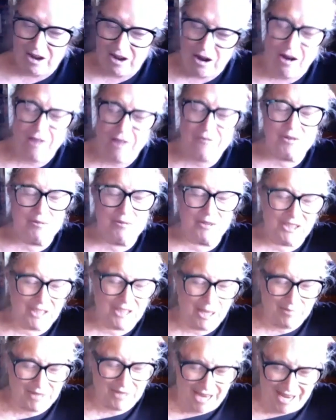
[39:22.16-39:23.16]
Harvard will
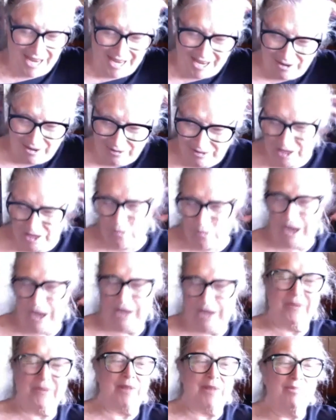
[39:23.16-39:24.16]
stop taking only
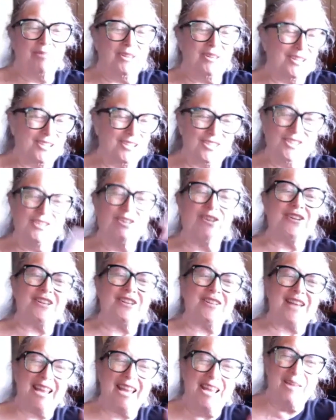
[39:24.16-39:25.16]
white people, it'll start
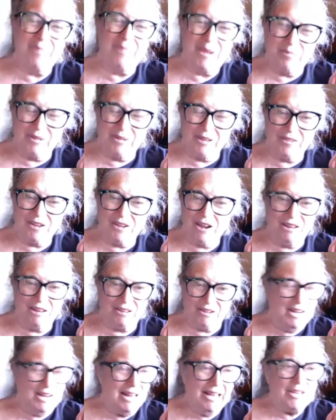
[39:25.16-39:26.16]
taking people of
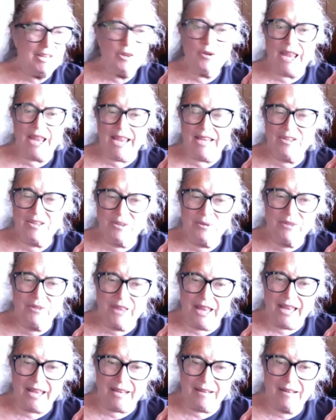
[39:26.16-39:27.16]
color. You can't do
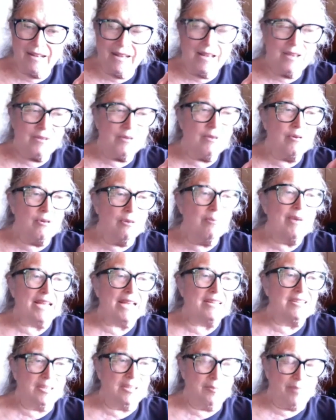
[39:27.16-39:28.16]
that. You go
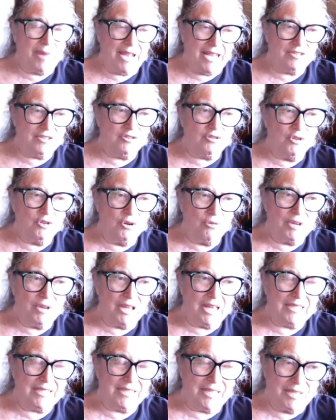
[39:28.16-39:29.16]
back to the past and you
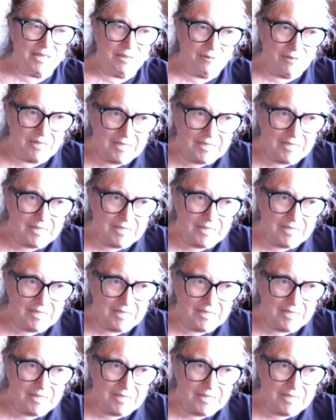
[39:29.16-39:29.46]
realize that there are